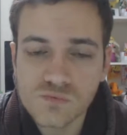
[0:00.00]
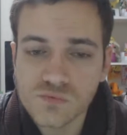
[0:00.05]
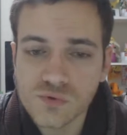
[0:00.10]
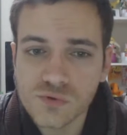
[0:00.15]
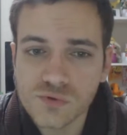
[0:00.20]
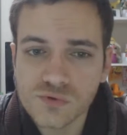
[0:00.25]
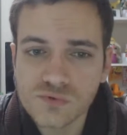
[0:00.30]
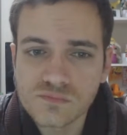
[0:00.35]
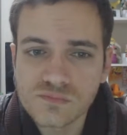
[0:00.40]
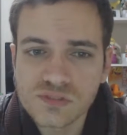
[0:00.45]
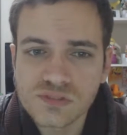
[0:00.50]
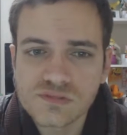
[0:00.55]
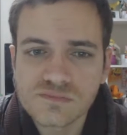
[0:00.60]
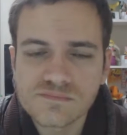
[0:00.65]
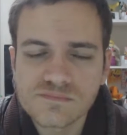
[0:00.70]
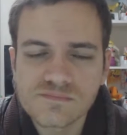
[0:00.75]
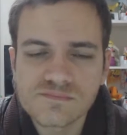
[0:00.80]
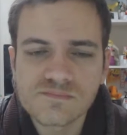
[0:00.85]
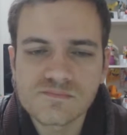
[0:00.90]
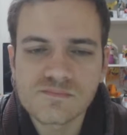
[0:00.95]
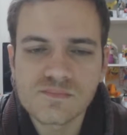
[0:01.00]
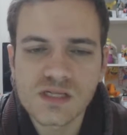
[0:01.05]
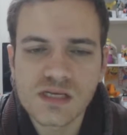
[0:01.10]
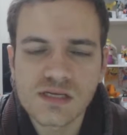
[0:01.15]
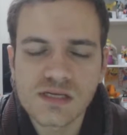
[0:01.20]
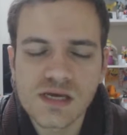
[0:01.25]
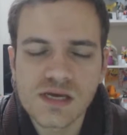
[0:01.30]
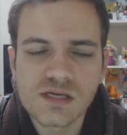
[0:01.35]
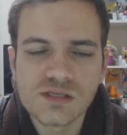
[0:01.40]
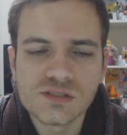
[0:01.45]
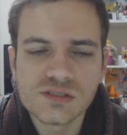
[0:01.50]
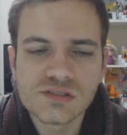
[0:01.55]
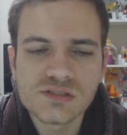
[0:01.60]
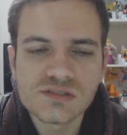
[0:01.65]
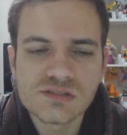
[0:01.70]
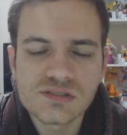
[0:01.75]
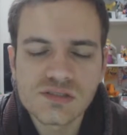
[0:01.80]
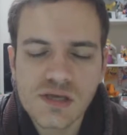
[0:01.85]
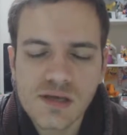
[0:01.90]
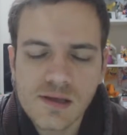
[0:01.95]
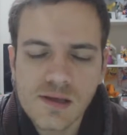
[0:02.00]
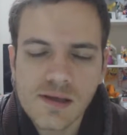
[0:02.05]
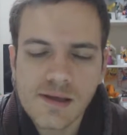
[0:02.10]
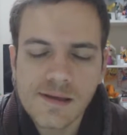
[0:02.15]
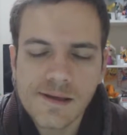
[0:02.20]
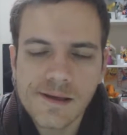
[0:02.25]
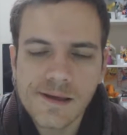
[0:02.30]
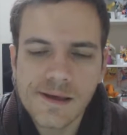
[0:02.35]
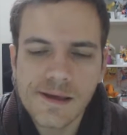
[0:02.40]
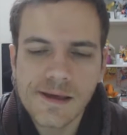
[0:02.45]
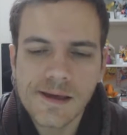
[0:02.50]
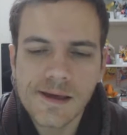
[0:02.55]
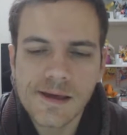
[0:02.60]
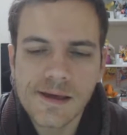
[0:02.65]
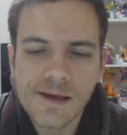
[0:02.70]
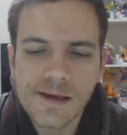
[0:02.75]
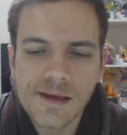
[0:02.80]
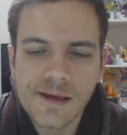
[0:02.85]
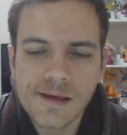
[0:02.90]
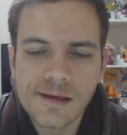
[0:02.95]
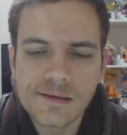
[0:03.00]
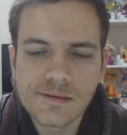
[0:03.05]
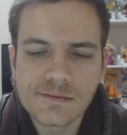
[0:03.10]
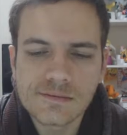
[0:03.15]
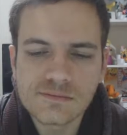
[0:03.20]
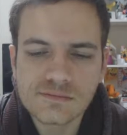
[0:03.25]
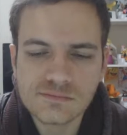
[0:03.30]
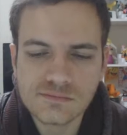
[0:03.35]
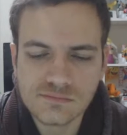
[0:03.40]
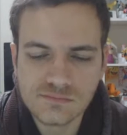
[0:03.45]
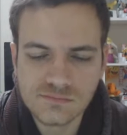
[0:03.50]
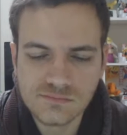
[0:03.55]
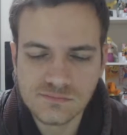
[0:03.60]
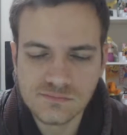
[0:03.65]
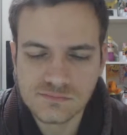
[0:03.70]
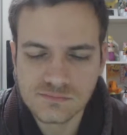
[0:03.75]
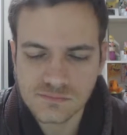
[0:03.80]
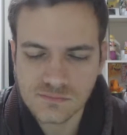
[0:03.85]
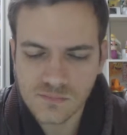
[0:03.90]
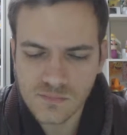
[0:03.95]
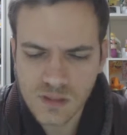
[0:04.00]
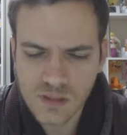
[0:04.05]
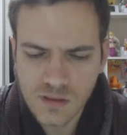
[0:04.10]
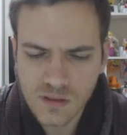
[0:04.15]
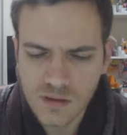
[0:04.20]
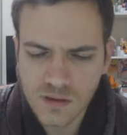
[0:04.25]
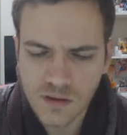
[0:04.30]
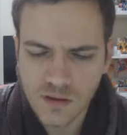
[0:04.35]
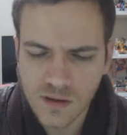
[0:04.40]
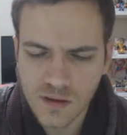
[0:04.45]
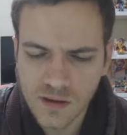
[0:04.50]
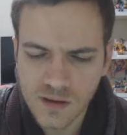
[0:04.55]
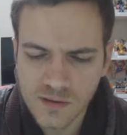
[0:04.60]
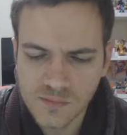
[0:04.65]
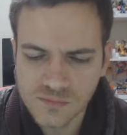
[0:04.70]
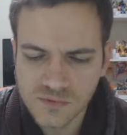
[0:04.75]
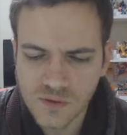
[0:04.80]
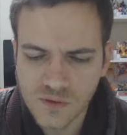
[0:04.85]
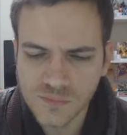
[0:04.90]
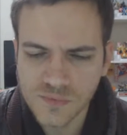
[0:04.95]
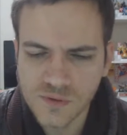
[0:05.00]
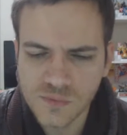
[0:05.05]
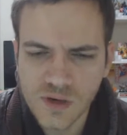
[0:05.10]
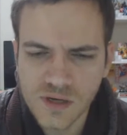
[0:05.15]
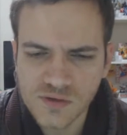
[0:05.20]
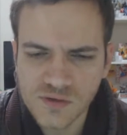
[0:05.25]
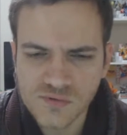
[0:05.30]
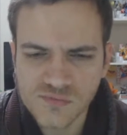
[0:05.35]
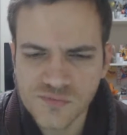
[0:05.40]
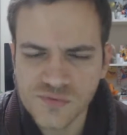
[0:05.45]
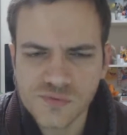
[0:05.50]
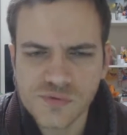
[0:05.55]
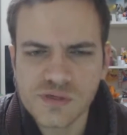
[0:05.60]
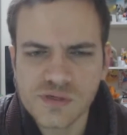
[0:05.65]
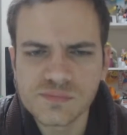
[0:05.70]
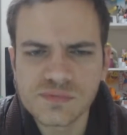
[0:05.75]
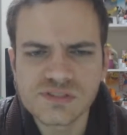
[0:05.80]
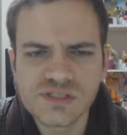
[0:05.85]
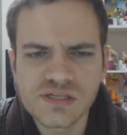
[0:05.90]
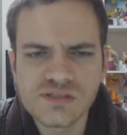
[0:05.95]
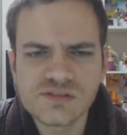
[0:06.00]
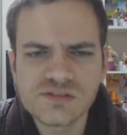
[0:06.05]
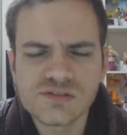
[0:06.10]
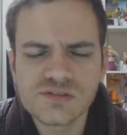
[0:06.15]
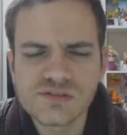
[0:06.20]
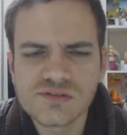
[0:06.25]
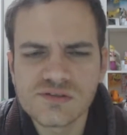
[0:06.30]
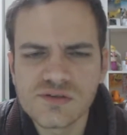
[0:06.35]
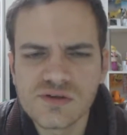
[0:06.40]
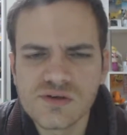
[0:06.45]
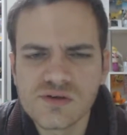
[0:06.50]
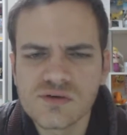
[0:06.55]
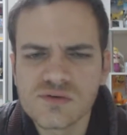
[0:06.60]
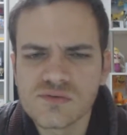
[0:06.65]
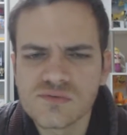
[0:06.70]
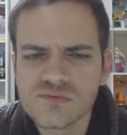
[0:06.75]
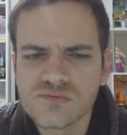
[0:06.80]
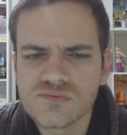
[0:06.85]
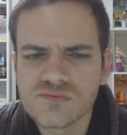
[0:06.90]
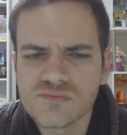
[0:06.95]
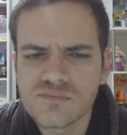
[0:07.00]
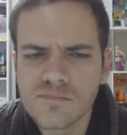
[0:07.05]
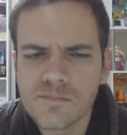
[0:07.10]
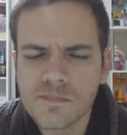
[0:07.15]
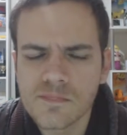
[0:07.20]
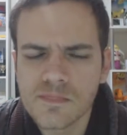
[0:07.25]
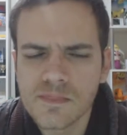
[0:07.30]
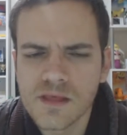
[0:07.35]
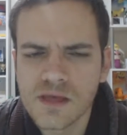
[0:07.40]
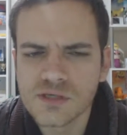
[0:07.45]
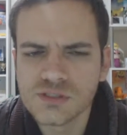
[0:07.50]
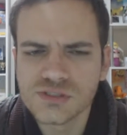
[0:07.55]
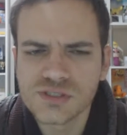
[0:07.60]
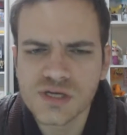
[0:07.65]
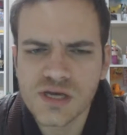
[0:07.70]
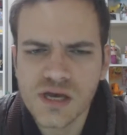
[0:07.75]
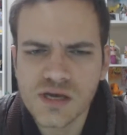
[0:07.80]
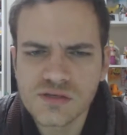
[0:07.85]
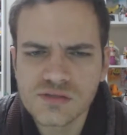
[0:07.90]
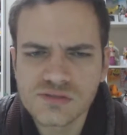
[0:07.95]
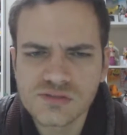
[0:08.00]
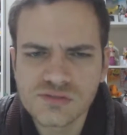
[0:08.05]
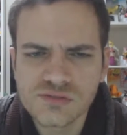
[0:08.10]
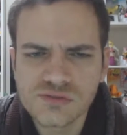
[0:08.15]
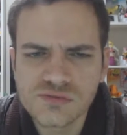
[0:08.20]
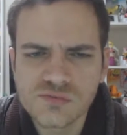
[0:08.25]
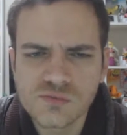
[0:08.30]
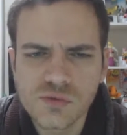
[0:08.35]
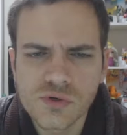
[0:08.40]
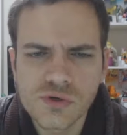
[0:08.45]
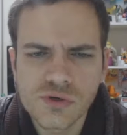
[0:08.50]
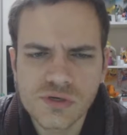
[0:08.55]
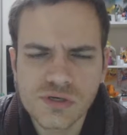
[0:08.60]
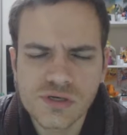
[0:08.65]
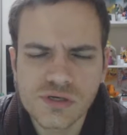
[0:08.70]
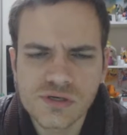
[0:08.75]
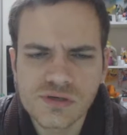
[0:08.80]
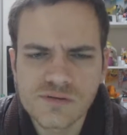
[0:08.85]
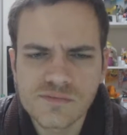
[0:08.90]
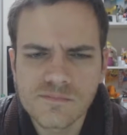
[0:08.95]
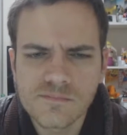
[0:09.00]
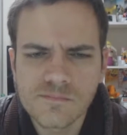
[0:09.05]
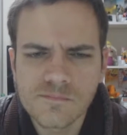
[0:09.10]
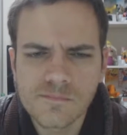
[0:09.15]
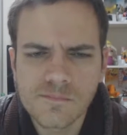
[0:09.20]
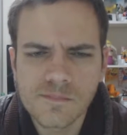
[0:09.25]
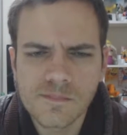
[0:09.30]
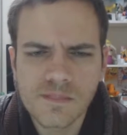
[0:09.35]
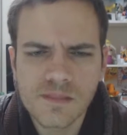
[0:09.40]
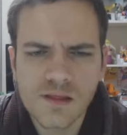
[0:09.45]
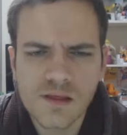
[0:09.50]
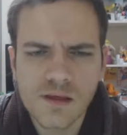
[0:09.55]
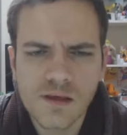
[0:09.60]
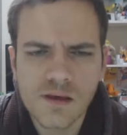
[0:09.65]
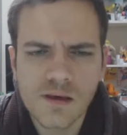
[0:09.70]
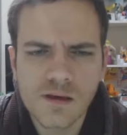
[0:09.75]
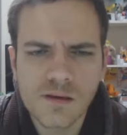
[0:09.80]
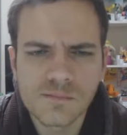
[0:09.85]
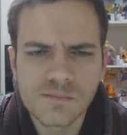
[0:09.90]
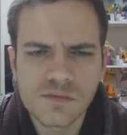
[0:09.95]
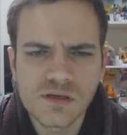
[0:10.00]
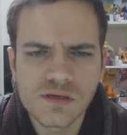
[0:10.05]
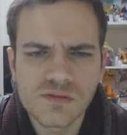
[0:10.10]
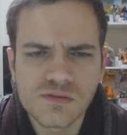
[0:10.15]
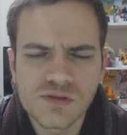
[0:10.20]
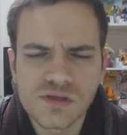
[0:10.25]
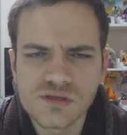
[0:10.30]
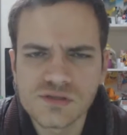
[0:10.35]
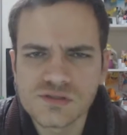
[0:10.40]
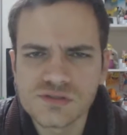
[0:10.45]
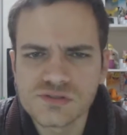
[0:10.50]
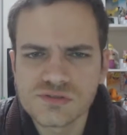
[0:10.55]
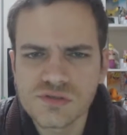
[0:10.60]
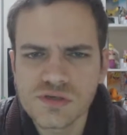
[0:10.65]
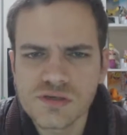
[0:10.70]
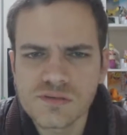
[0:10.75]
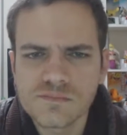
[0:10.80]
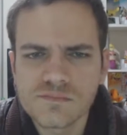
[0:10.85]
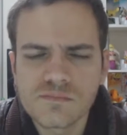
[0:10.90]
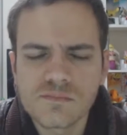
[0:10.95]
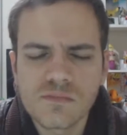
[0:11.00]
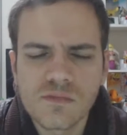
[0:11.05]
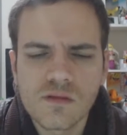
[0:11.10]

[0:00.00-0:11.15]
rooms and ages. And I'm probably one of 3% of educators who work in the industry.